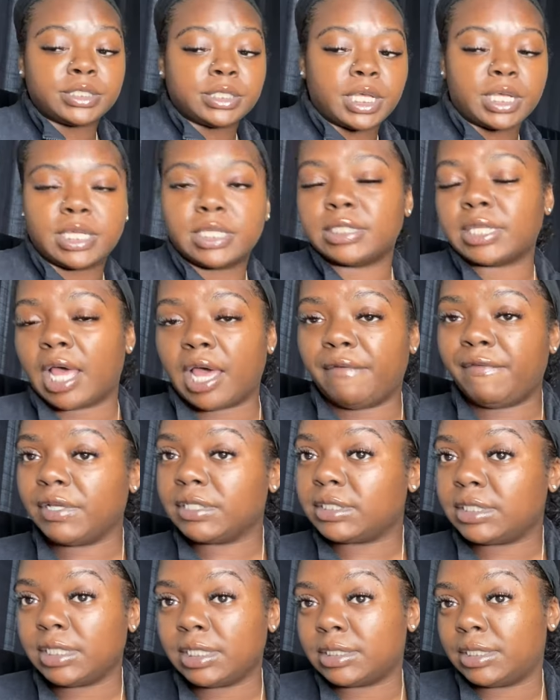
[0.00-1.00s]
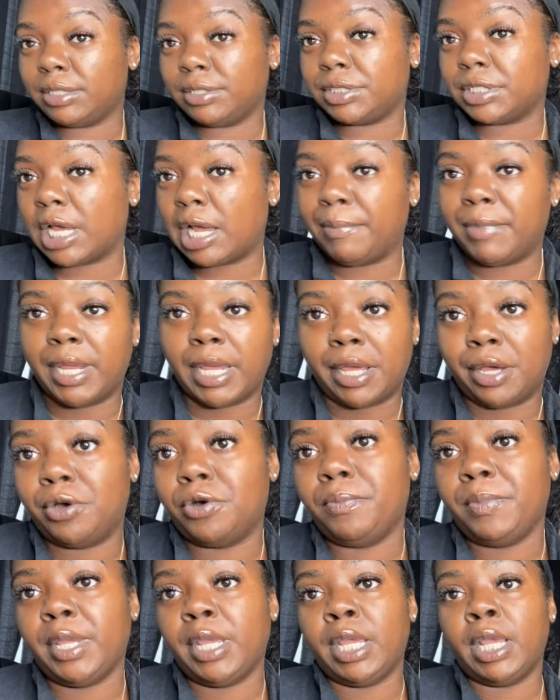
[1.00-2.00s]
because obviously it's their job to
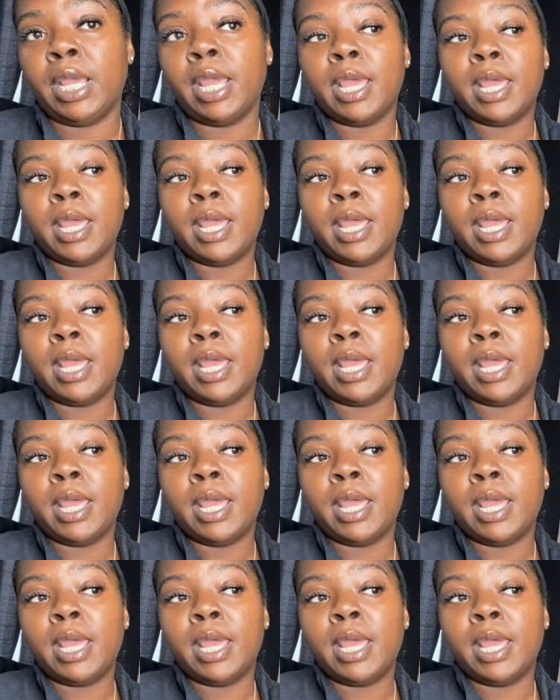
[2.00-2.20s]
help me